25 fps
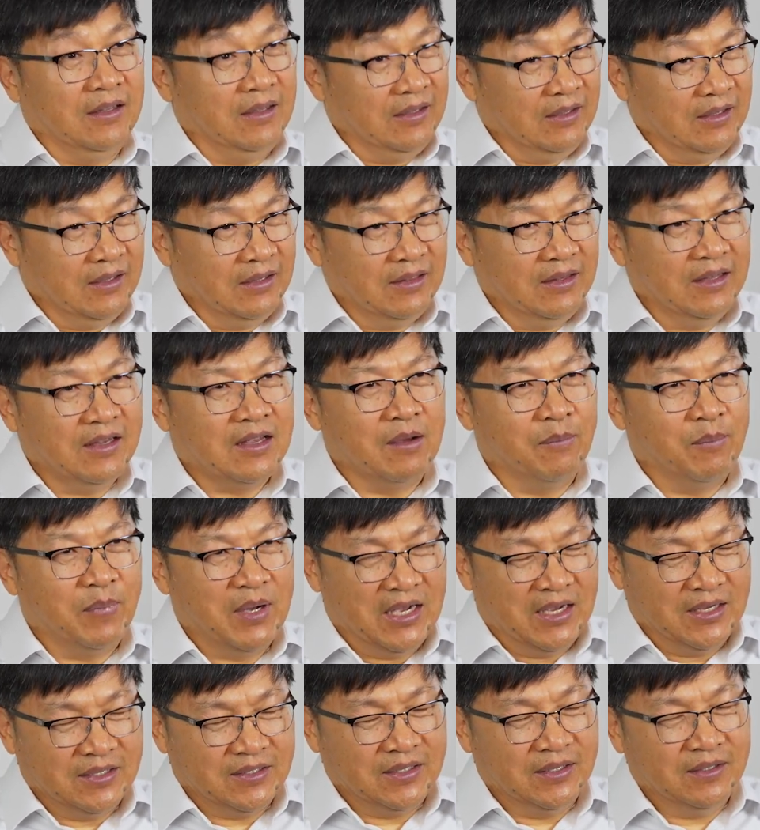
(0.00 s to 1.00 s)
in the
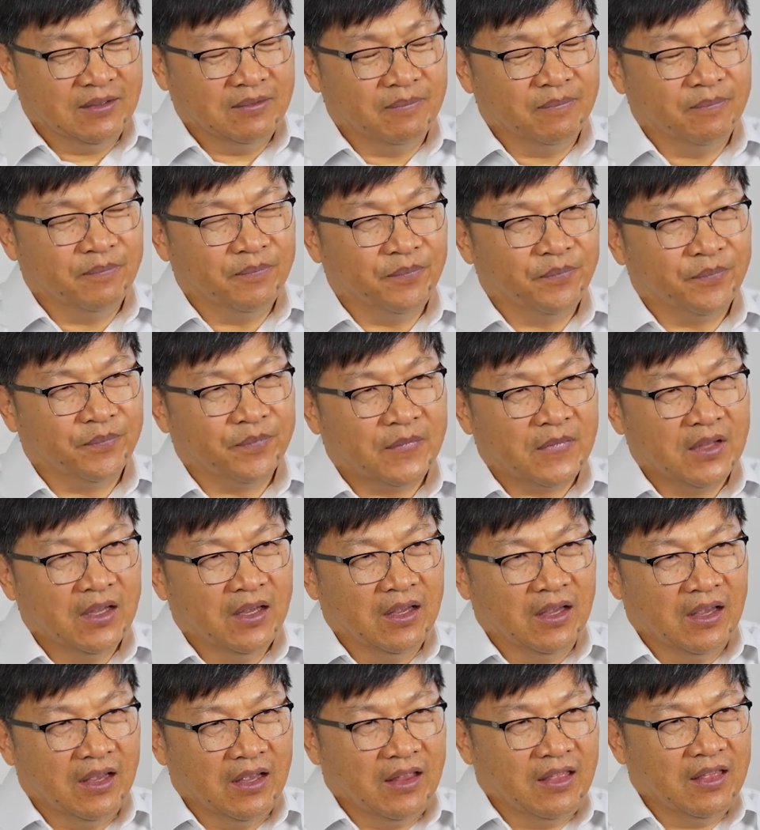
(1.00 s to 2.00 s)
composite,
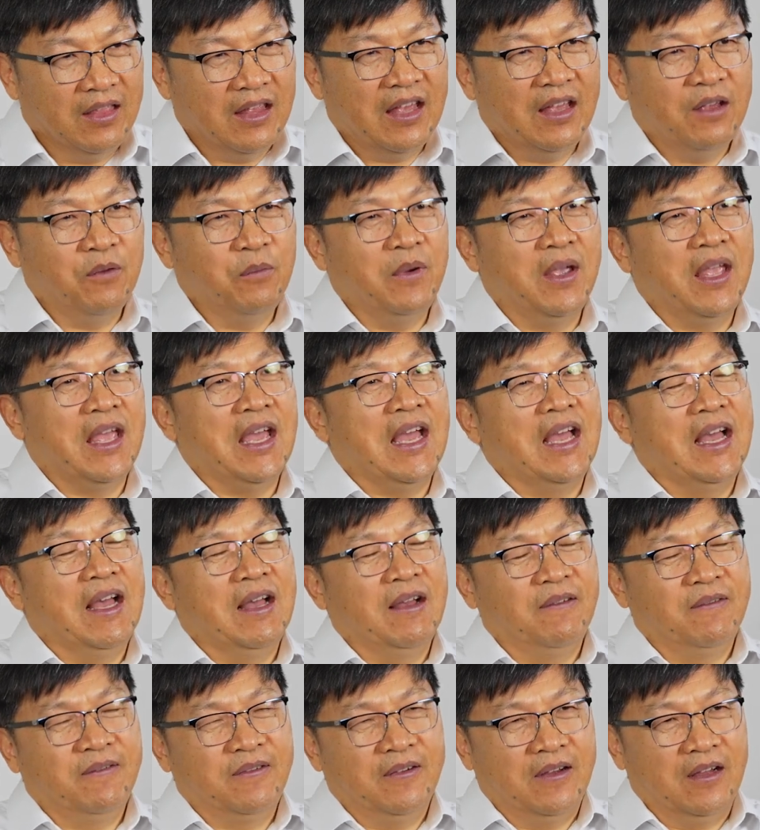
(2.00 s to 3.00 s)
and then we
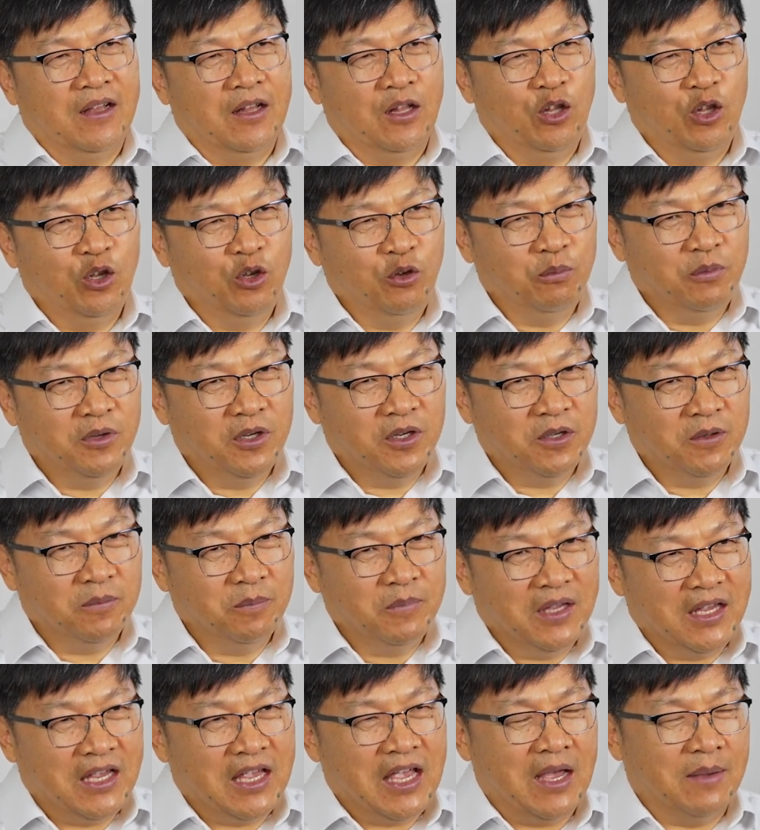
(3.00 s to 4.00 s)
have
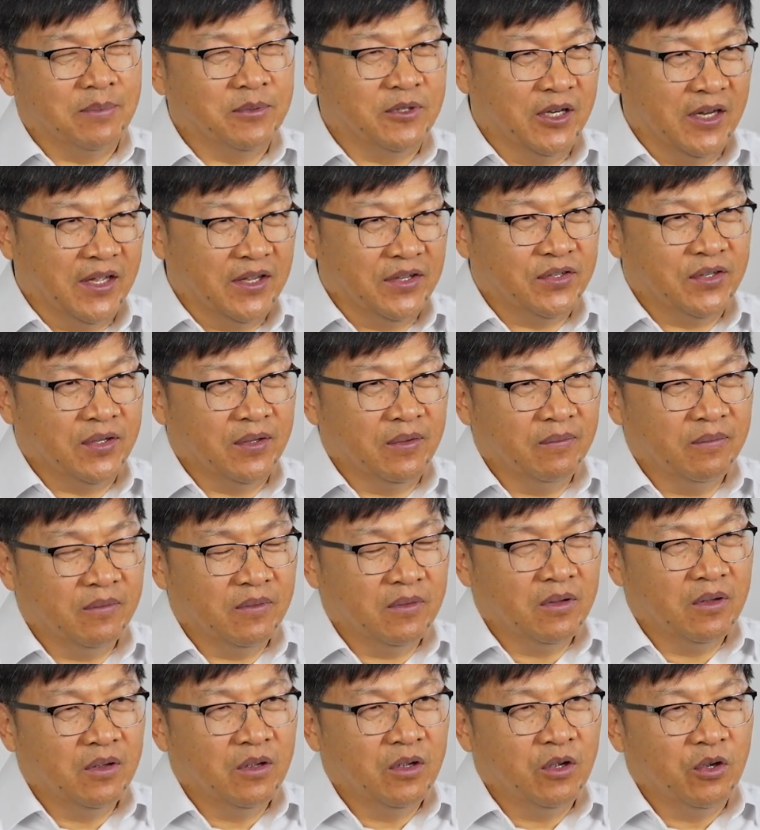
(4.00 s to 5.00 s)
aluminum encapsulation,
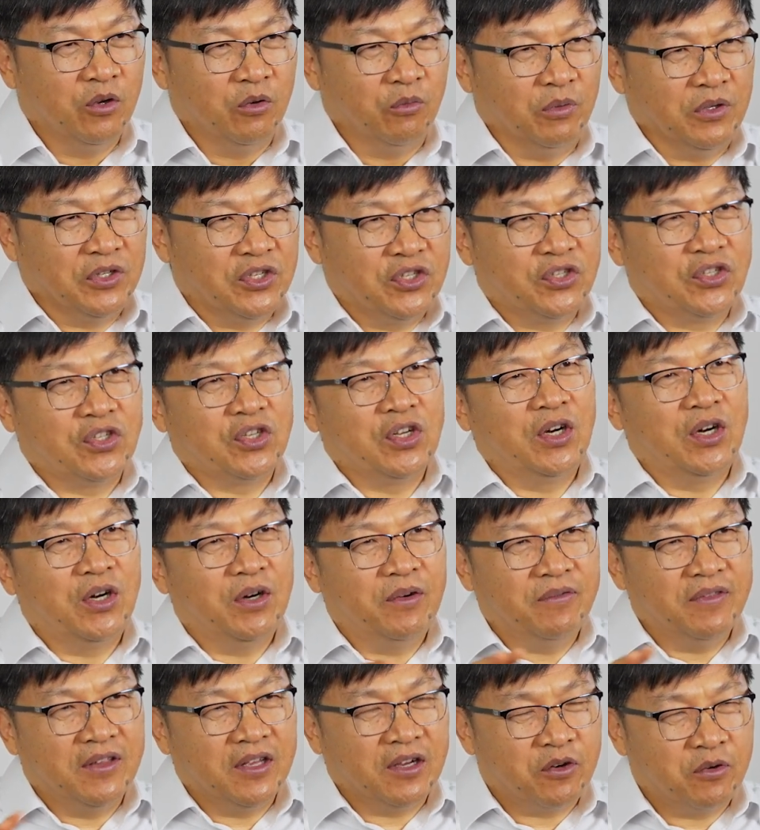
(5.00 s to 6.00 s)
which
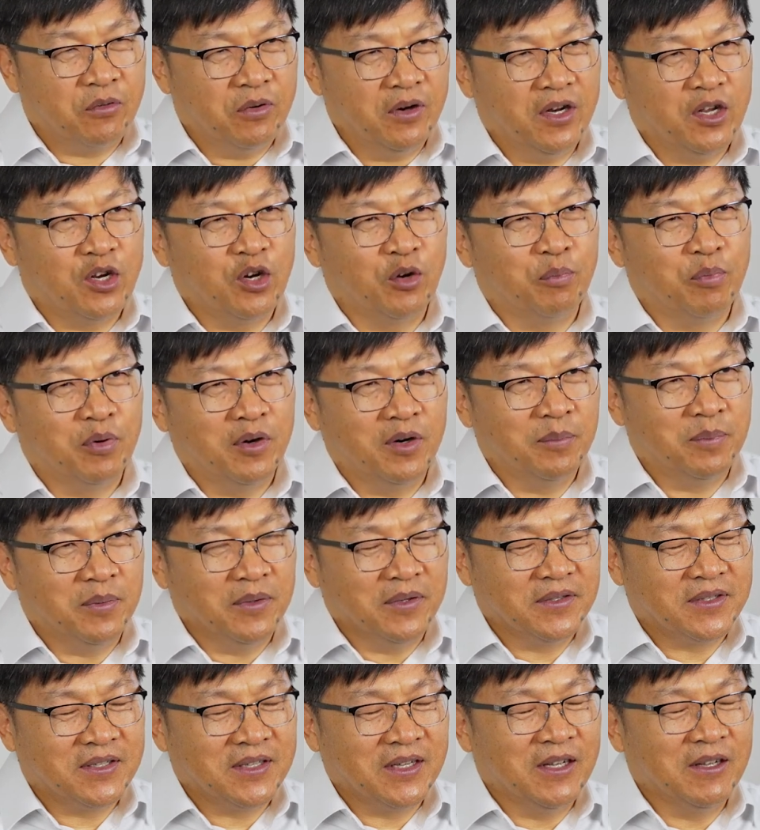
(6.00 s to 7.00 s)
serve the critical
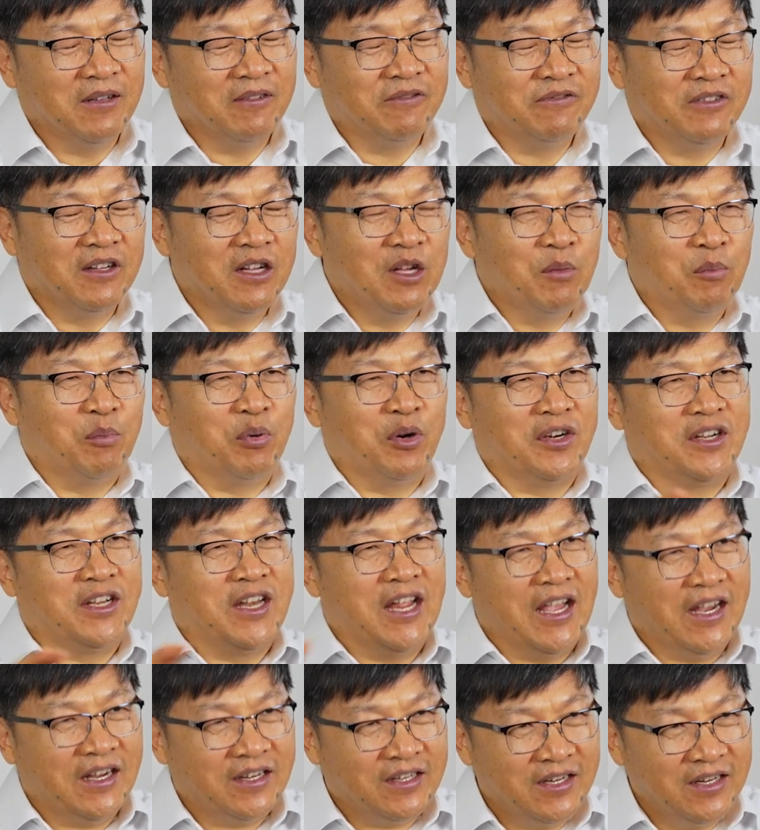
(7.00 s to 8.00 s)
purpose of
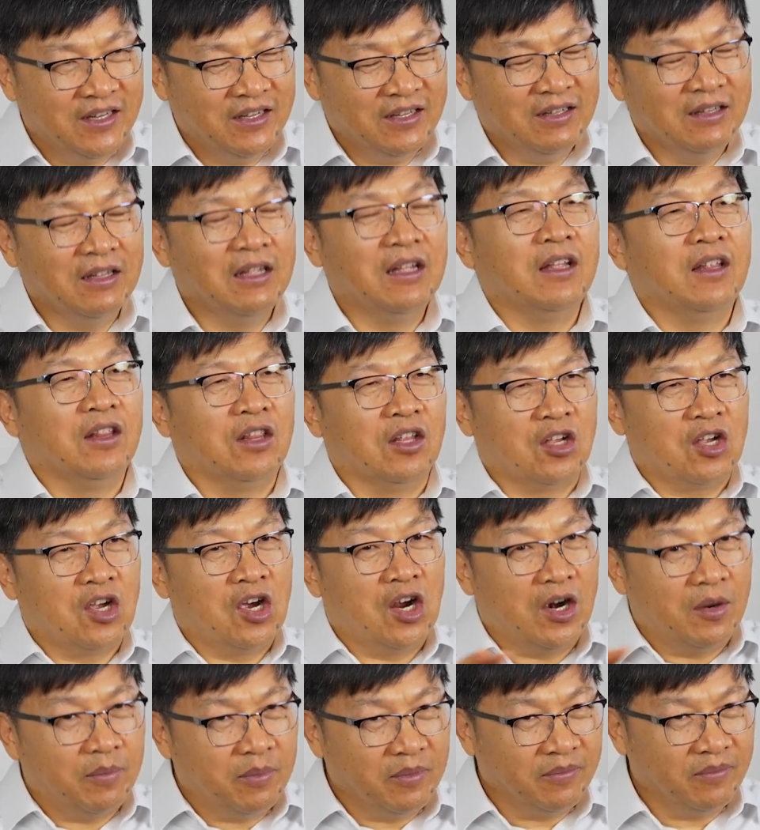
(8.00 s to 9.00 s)
protecting the
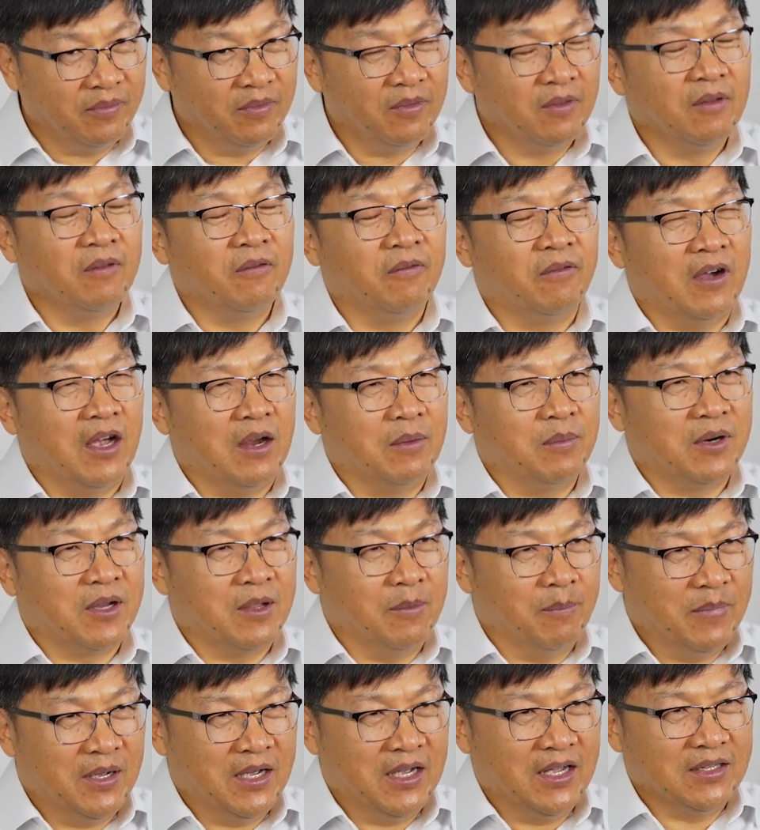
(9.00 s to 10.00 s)
carbon fiber
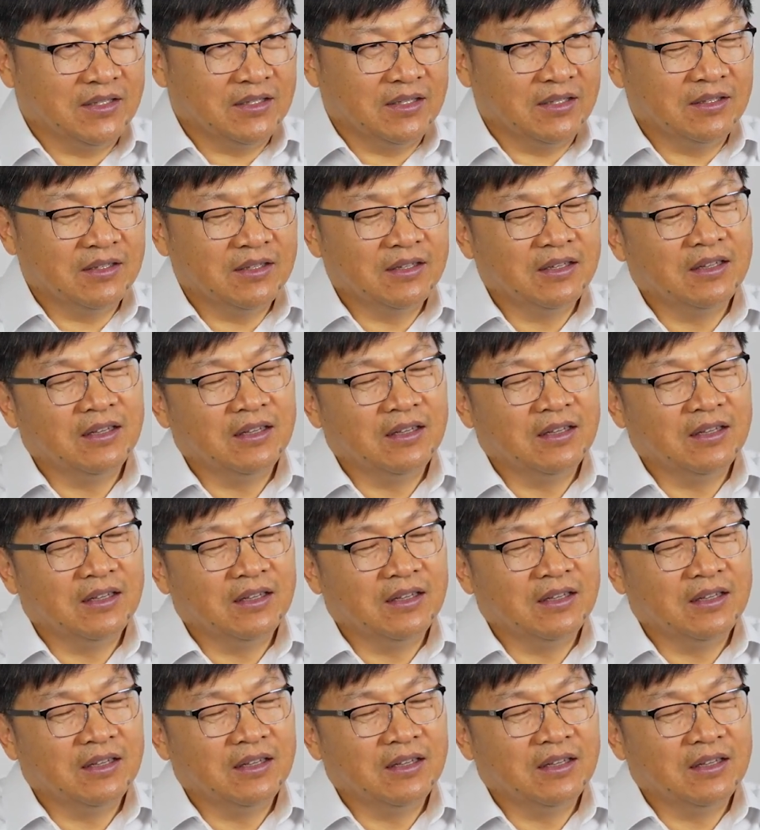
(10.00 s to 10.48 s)
composite.